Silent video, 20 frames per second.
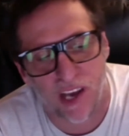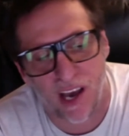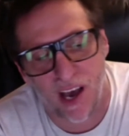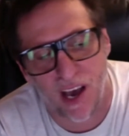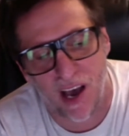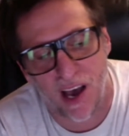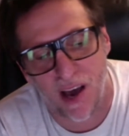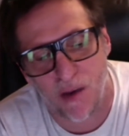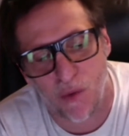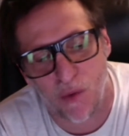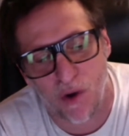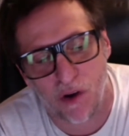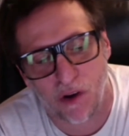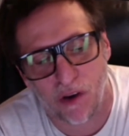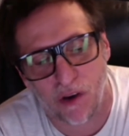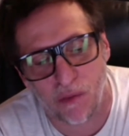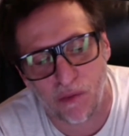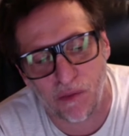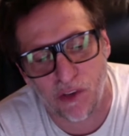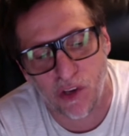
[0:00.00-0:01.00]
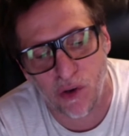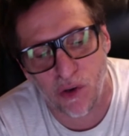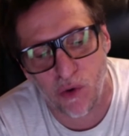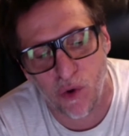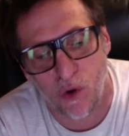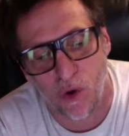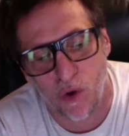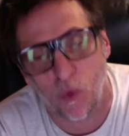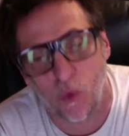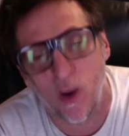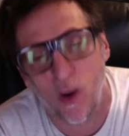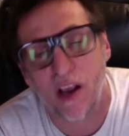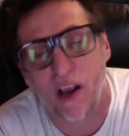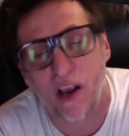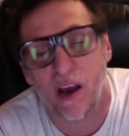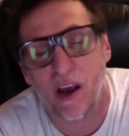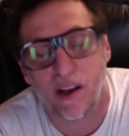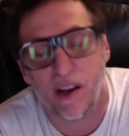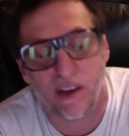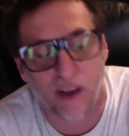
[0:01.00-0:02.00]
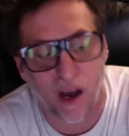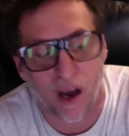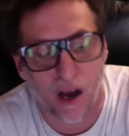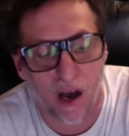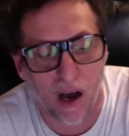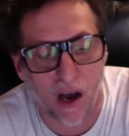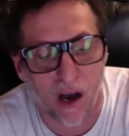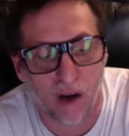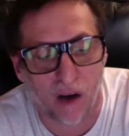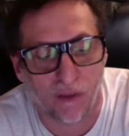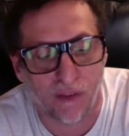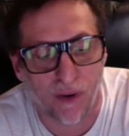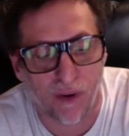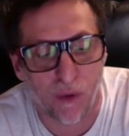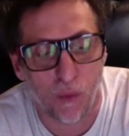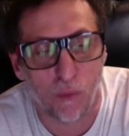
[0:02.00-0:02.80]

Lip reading: Welcome to weekend of